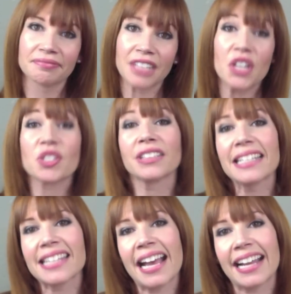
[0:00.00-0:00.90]
So
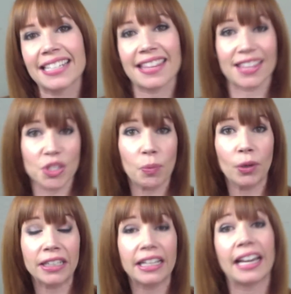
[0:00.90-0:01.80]
let's say I got to this
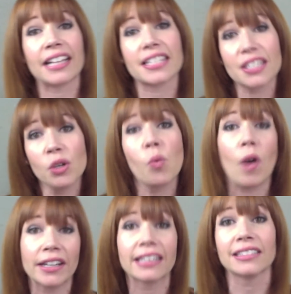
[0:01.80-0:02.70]
point and I still
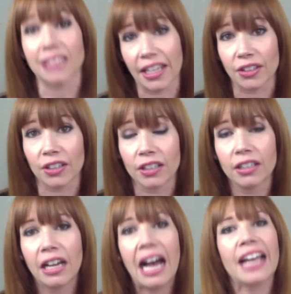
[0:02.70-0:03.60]
wanted it lighter.
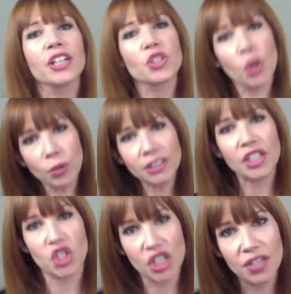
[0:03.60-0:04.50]
I could totally
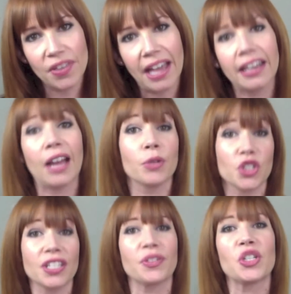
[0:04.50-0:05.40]
achieve that. I would
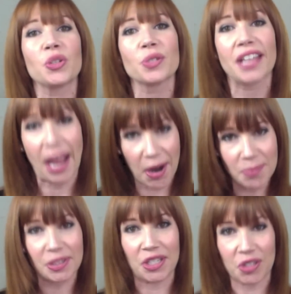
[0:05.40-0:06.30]
just have to use hair
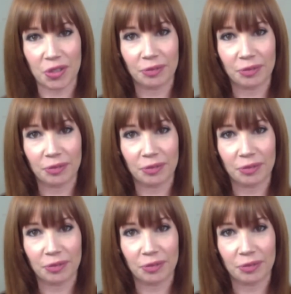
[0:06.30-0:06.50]
bleach.